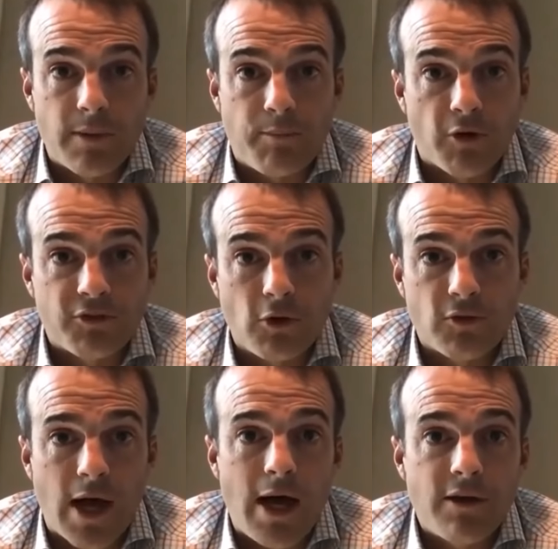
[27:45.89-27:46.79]
and personal
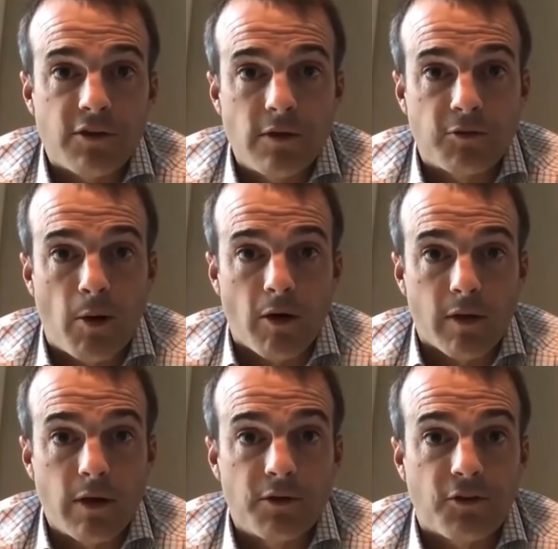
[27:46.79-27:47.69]
ties in this part of
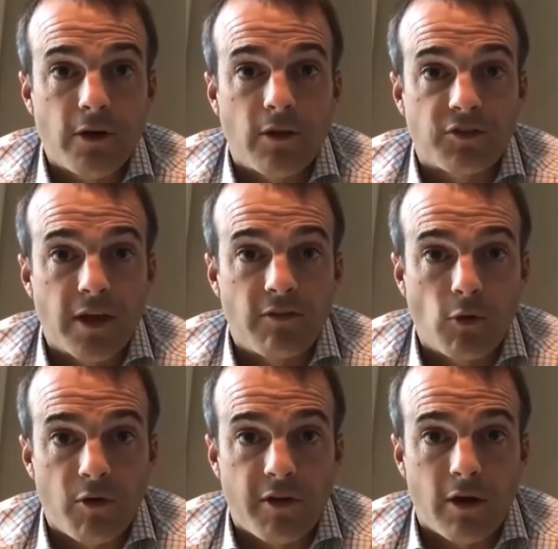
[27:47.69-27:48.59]
the country, the state of
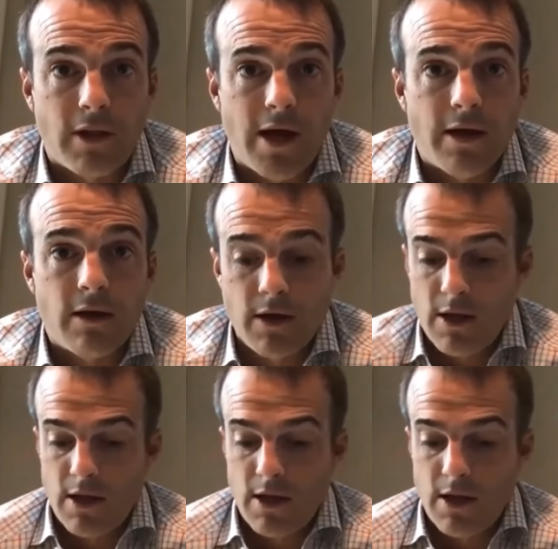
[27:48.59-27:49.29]
North Carolina,